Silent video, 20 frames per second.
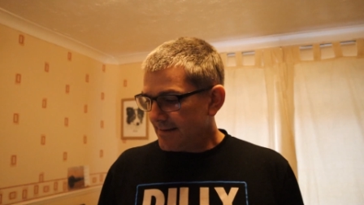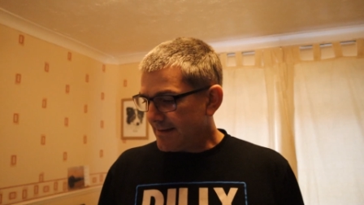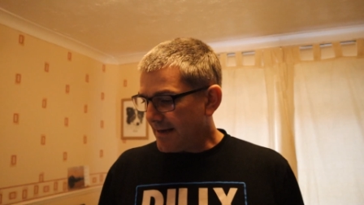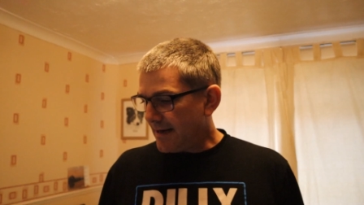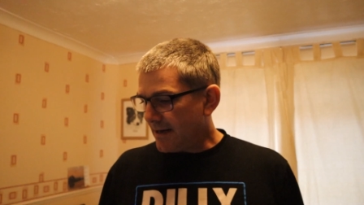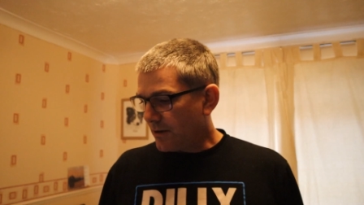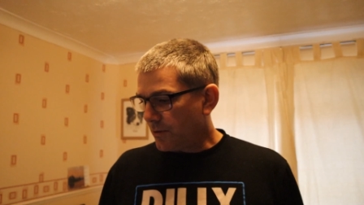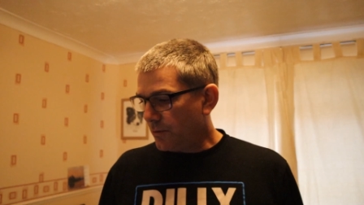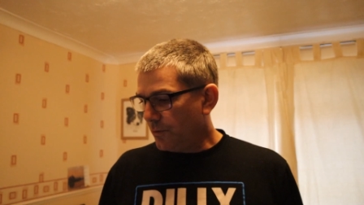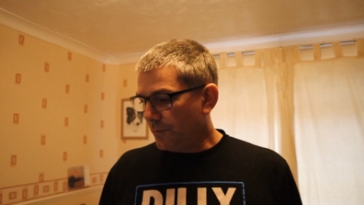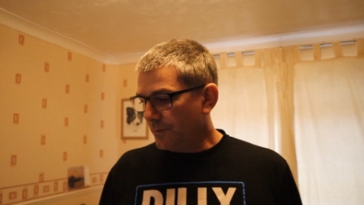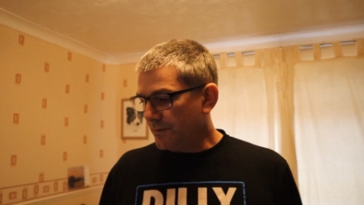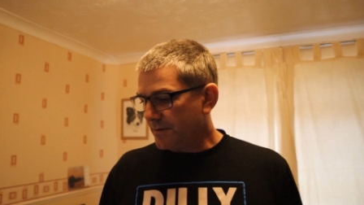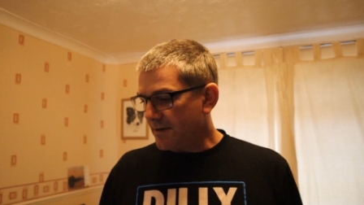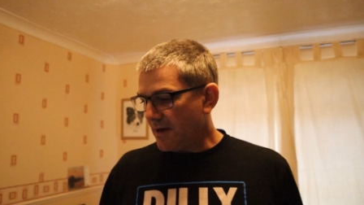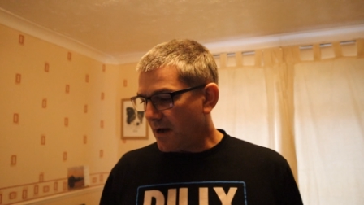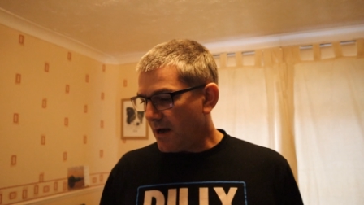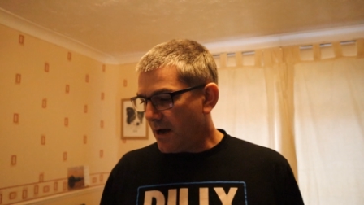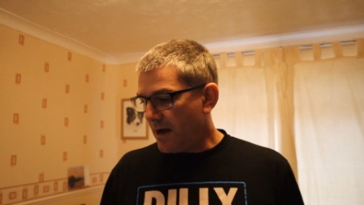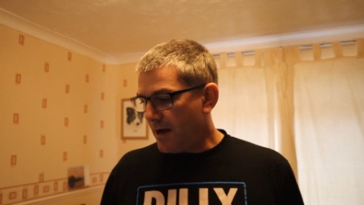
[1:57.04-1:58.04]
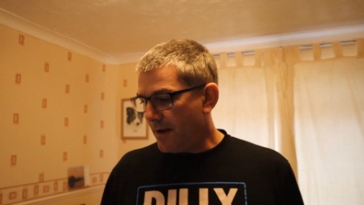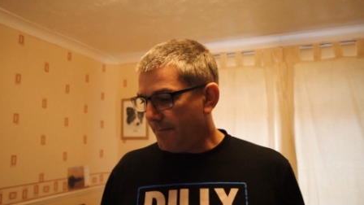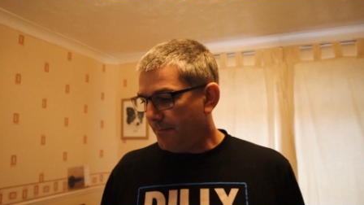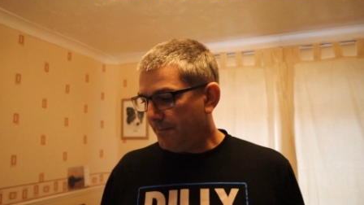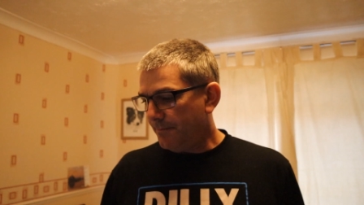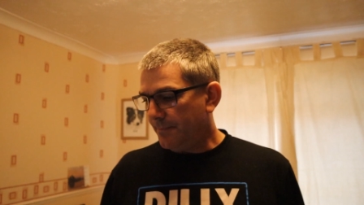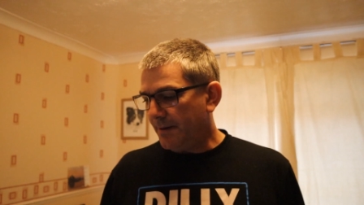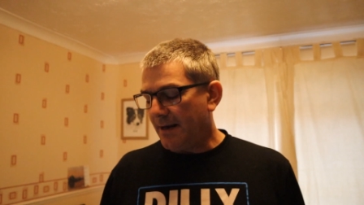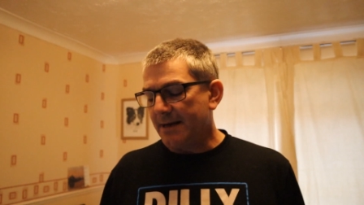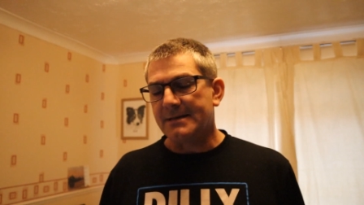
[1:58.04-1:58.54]
Santa Claus
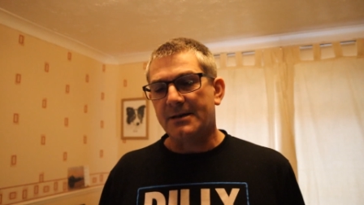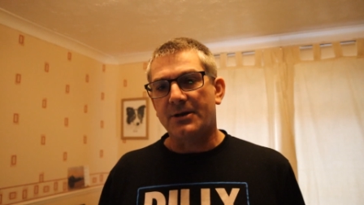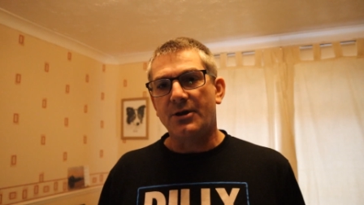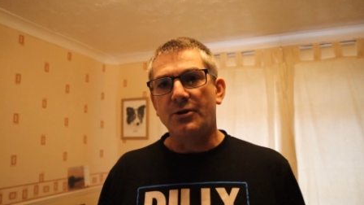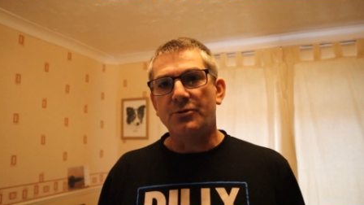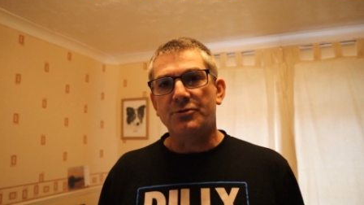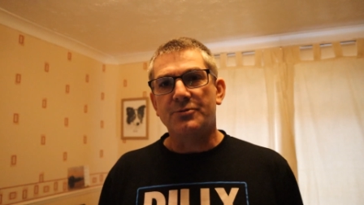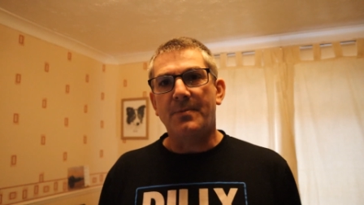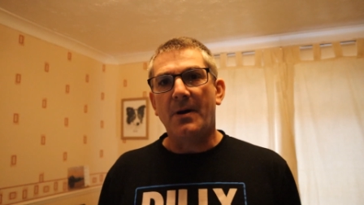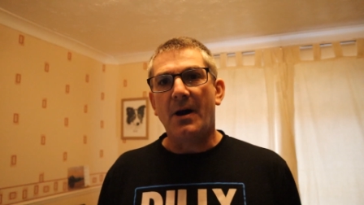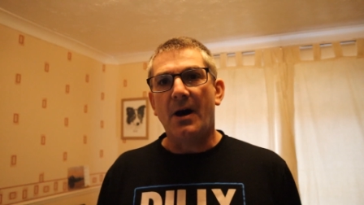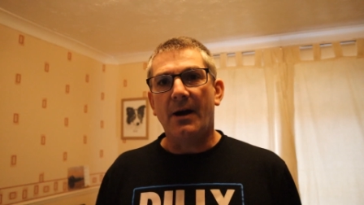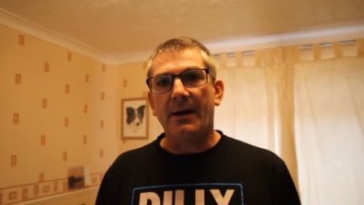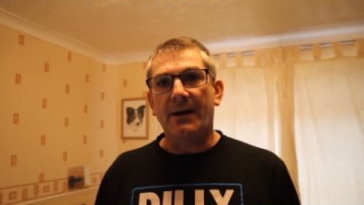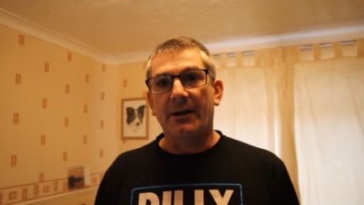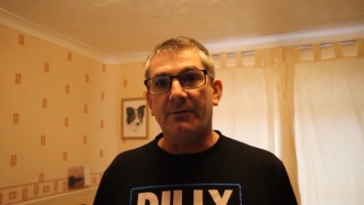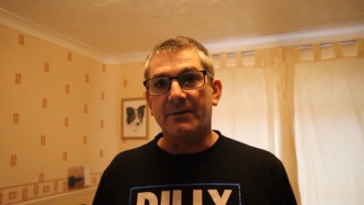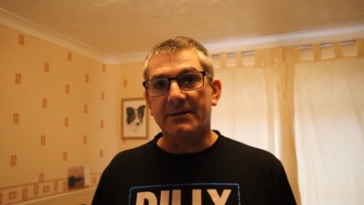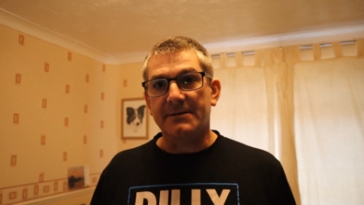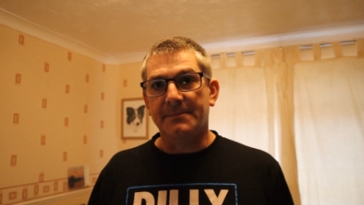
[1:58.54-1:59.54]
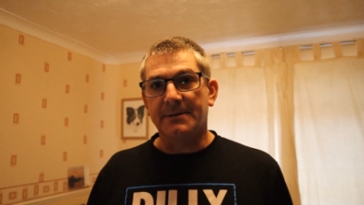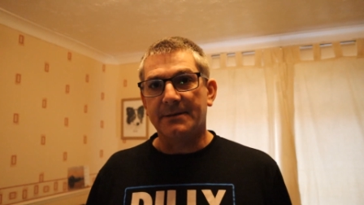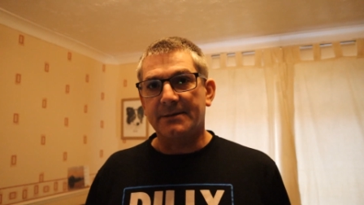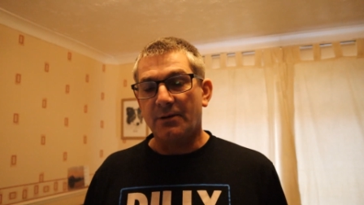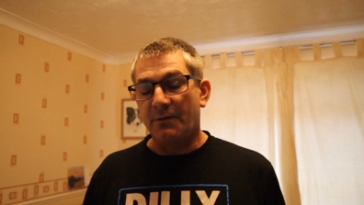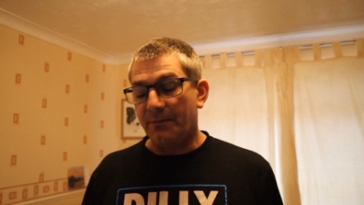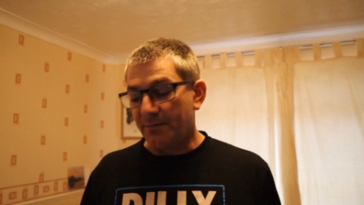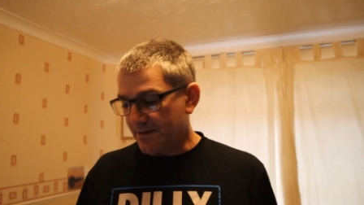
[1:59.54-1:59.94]
plays a huge part in Christmas,